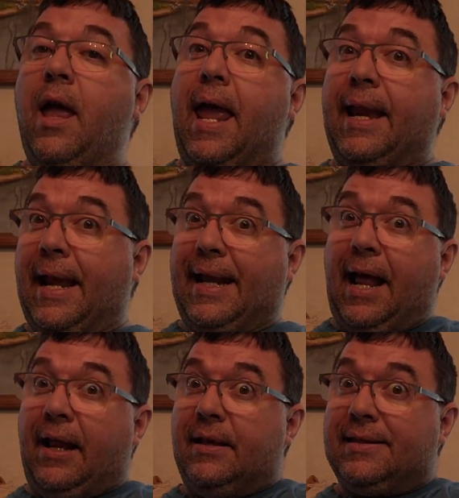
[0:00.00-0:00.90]
and I
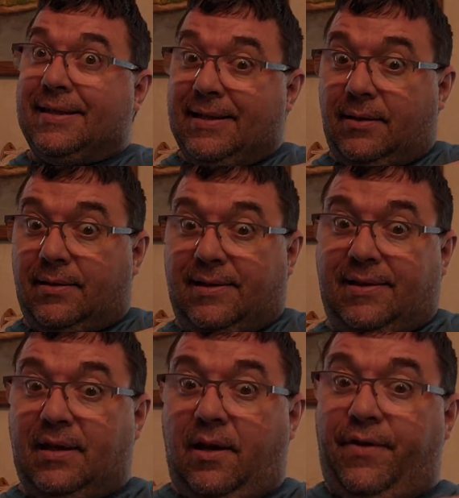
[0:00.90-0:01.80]
got
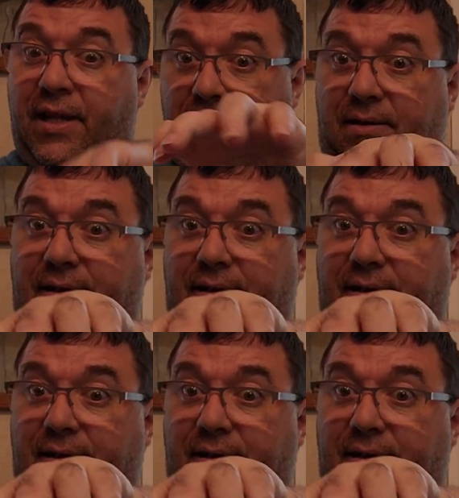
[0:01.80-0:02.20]
six of these.